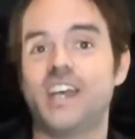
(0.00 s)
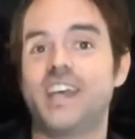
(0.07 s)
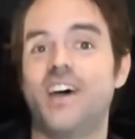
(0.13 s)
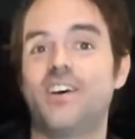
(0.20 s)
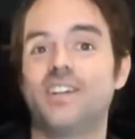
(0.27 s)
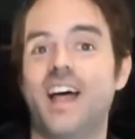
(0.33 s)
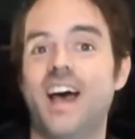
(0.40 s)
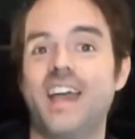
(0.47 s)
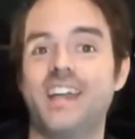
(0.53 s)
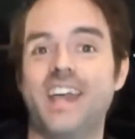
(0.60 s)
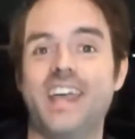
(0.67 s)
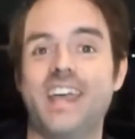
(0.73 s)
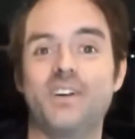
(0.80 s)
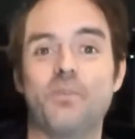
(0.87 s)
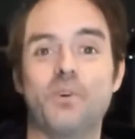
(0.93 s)
Check out
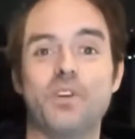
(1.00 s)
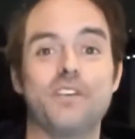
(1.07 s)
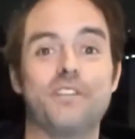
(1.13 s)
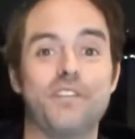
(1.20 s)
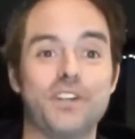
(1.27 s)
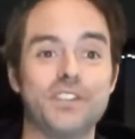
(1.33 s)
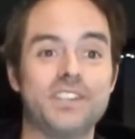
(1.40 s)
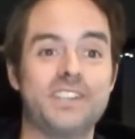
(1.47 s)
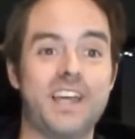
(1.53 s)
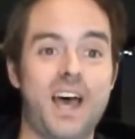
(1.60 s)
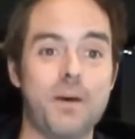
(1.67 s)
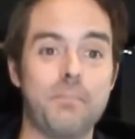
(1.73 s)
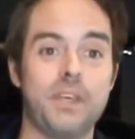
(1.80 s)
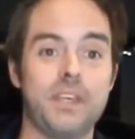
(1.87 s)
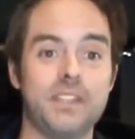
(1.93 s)
line eight, where your
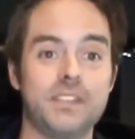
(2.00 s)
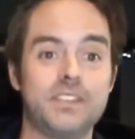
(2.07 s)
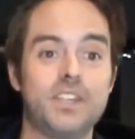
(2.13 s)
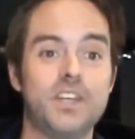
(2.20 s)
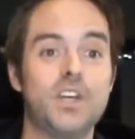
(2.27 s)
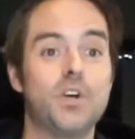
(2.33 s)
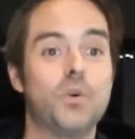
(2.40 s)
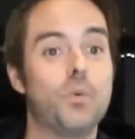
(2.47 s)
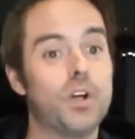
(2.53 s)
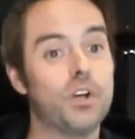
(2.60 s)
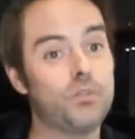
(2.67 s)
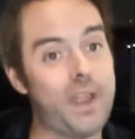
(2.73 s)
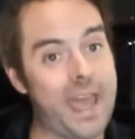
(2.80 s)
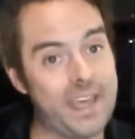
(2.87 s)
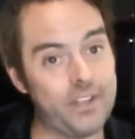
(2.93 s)
first stop is
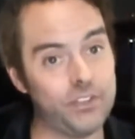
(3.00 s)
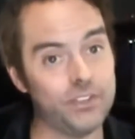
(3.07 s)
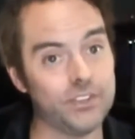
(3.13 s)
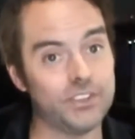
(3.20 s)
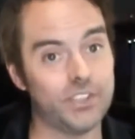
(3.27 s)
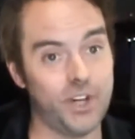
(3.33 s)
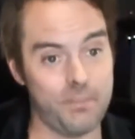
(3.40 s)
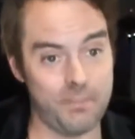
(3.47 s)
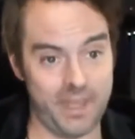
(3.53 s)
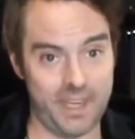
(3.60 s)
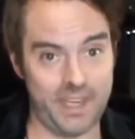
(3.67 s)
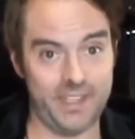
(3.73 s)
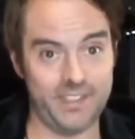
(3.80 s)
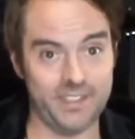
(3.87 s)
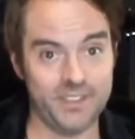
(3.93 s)
where rattles are
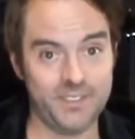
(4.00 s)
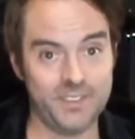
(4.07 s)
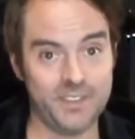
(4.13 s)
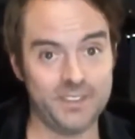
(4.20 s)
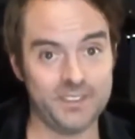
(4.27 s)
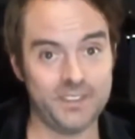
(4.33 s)
made.